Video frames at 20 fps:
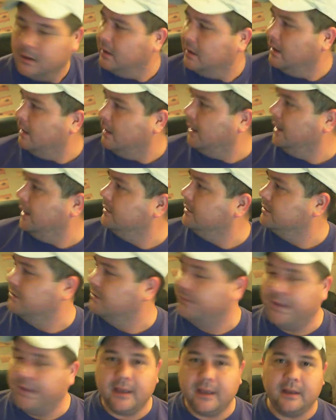All right, so
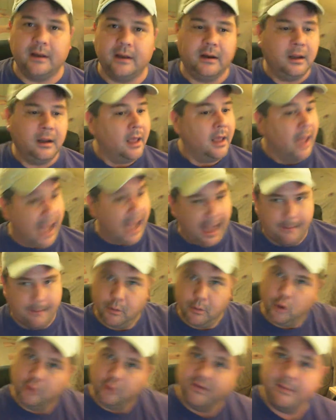then I
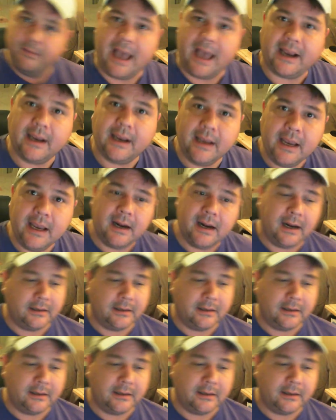move it back again.